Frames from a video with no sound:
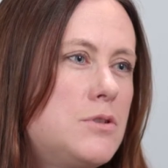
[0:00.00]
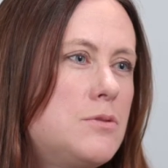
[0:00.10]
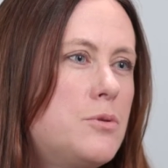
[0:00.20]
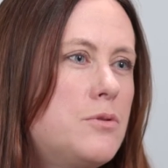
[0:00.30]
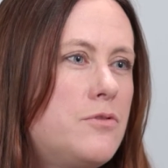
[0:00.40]

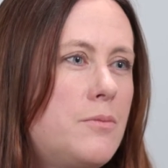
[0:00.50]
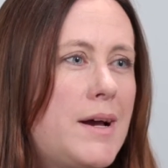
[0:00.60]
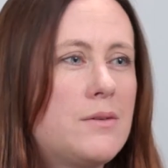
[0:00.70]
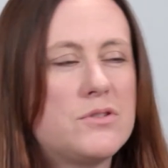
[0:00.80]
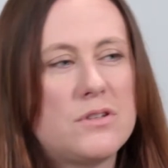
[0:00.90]
support from
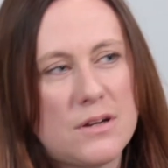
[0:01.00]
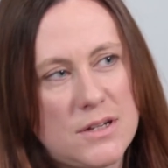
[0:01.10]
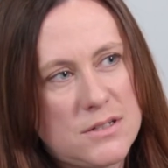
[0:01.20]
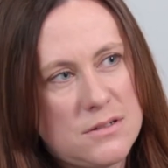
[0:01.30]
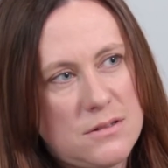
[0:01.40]

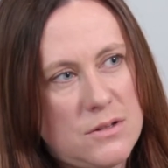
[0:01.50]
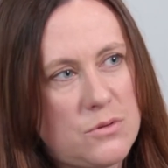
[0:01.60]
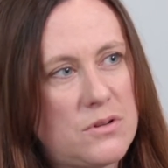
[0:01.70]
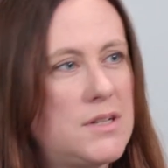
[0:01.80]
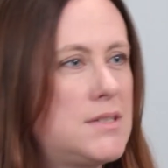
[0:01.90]
outside the
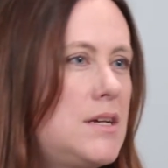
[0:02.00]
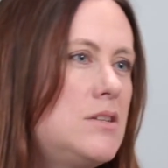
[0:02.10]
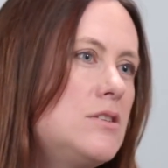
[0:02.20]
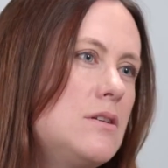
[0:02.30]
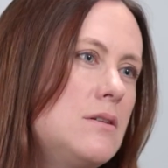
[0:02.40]

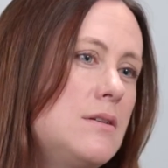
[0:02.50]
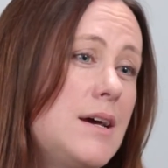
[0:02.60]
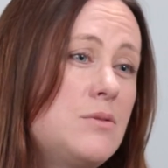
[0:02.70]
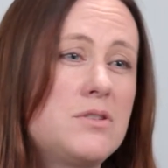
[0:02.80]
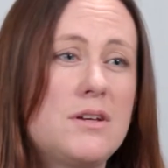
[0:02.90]
organisation,
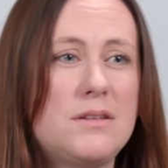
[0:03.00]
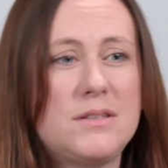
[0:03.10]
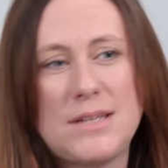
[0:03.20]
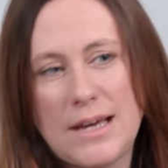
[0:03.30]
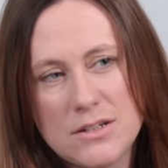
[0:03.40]
outside
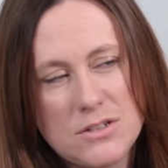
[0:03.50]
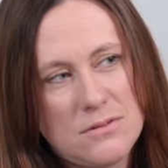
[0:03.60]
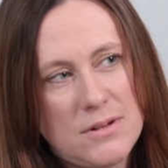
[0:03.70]
the sector